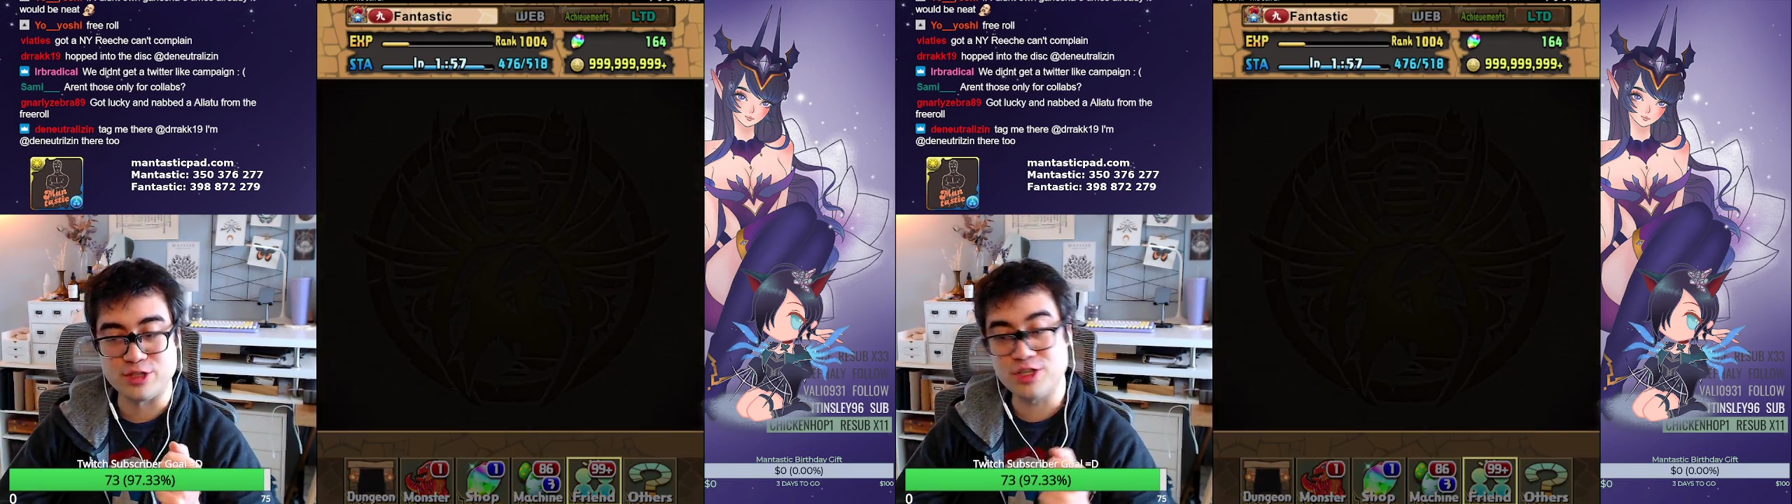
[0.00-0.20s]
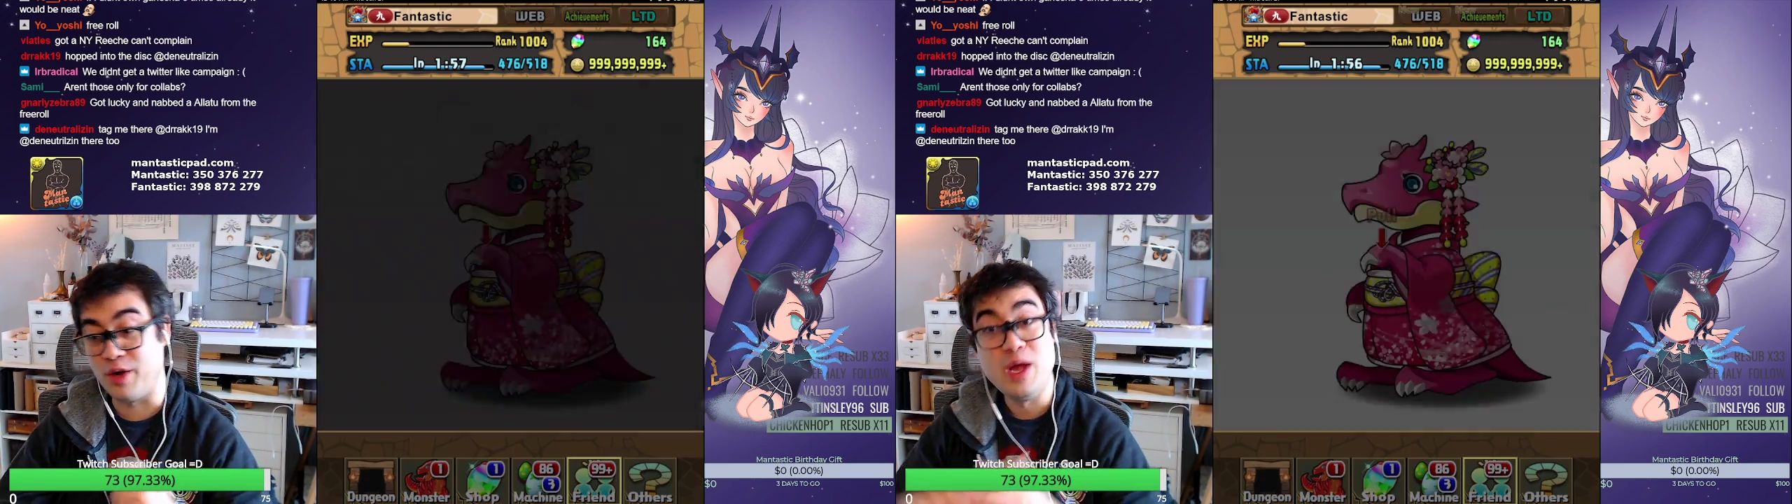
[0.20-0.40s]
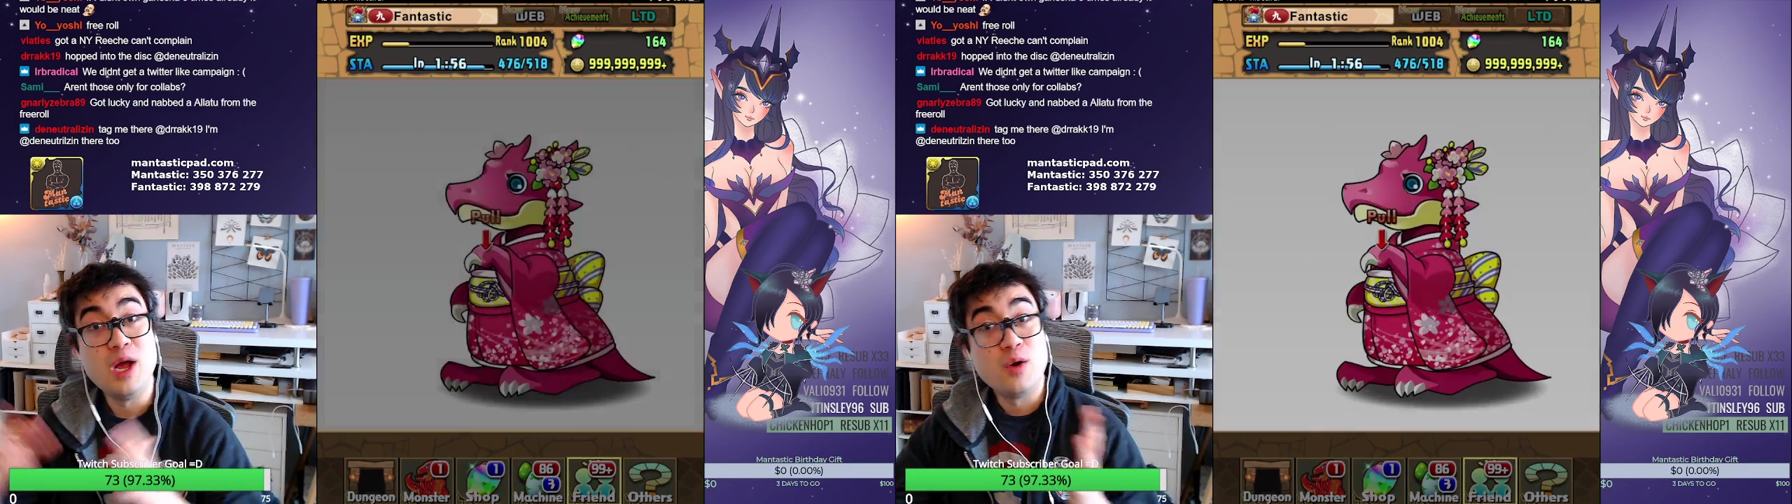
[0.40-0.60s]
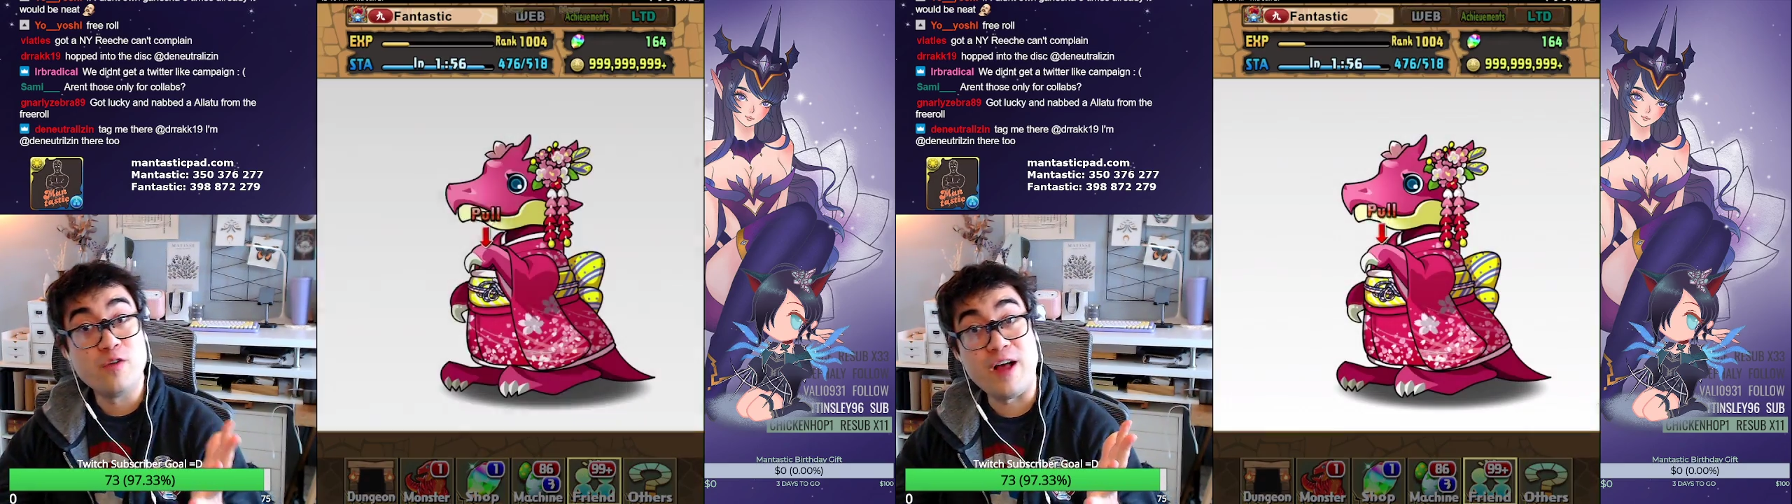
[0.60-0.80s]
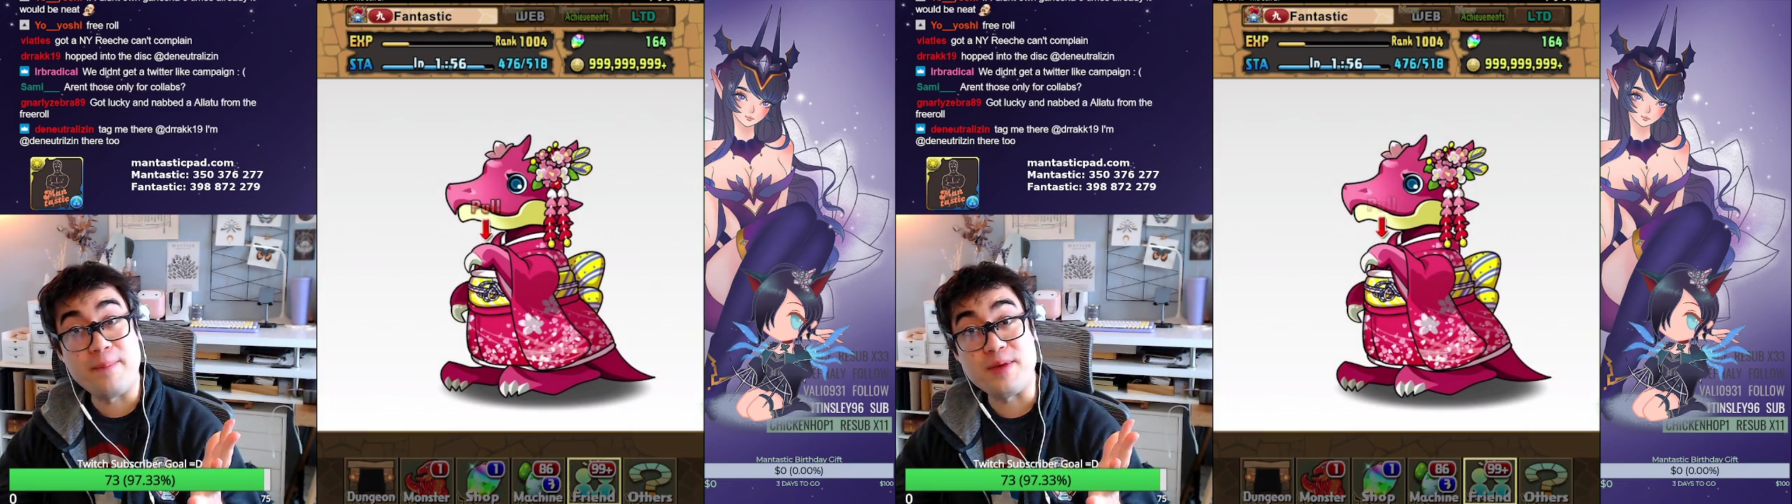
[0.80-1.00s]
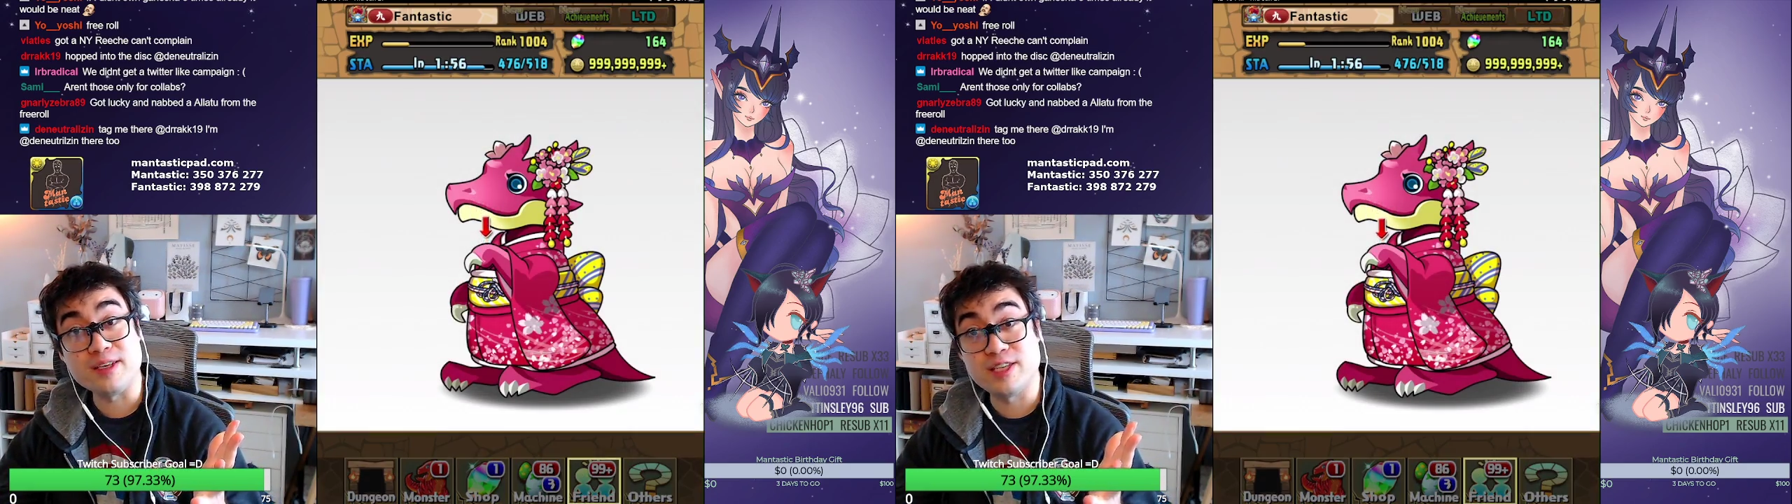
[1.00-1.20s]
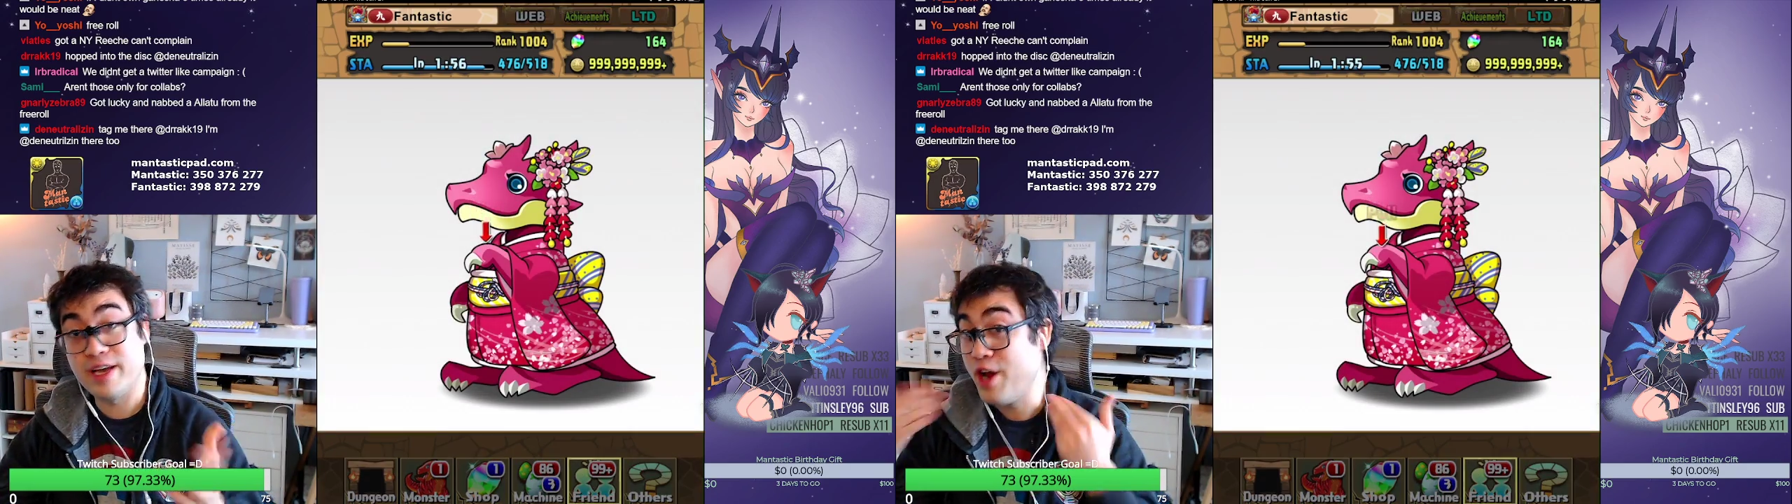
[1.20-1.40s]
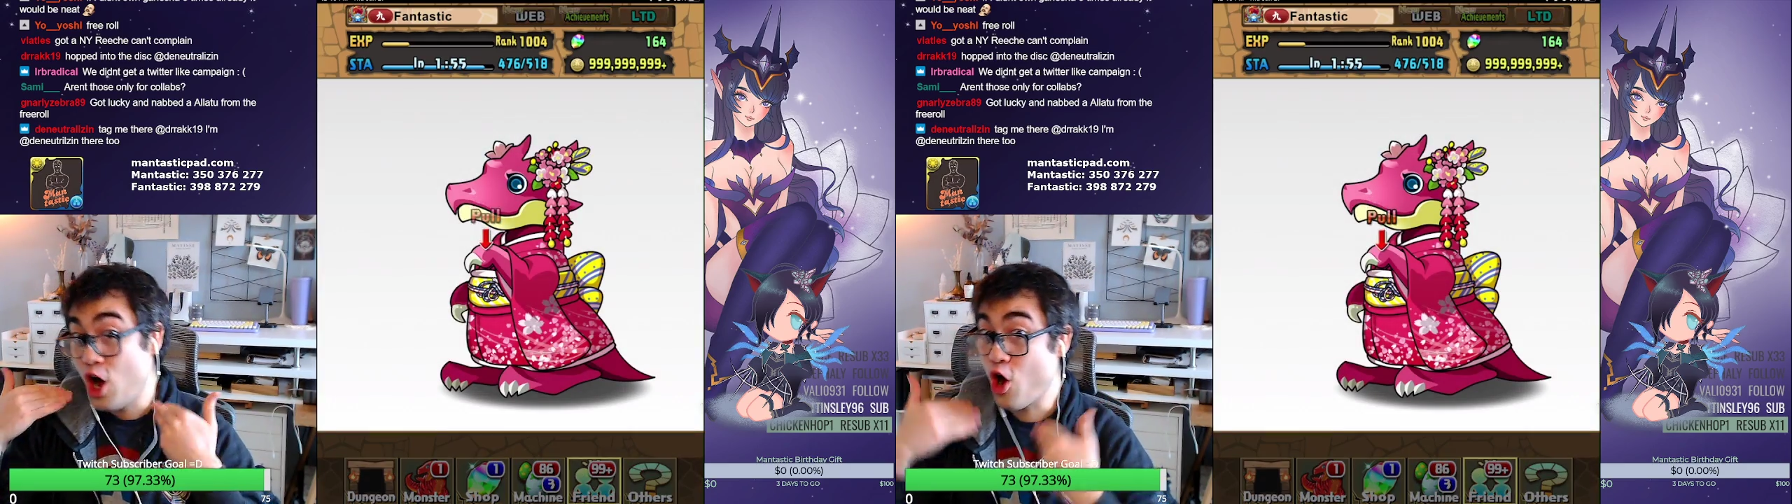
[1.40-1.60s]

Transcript: So, with that being said,